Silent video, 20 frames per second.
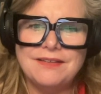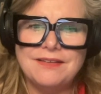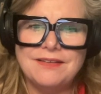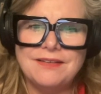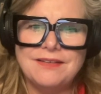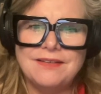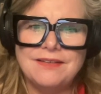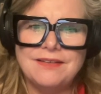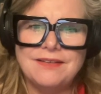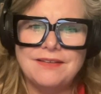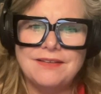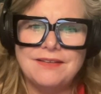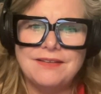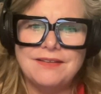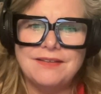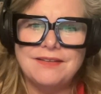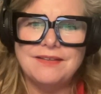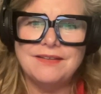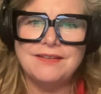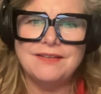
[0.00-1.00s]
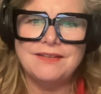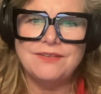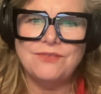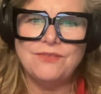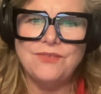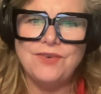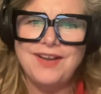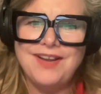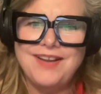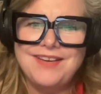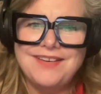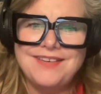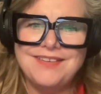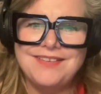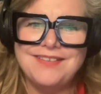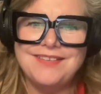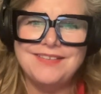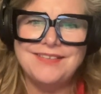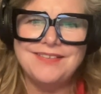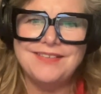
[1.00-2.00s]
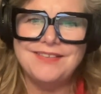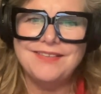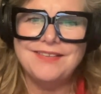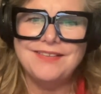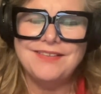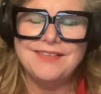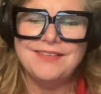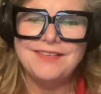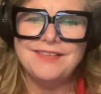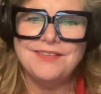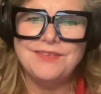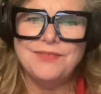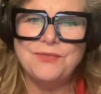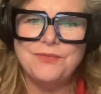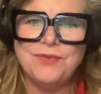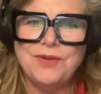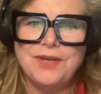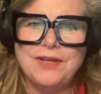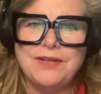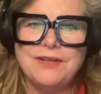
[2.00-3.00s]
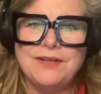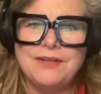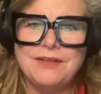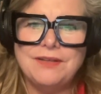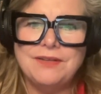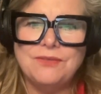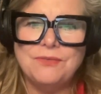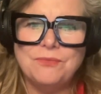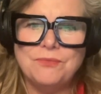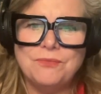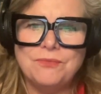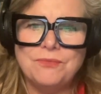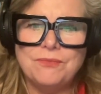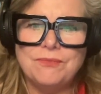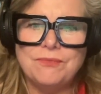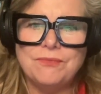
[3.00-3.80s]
(not speaking)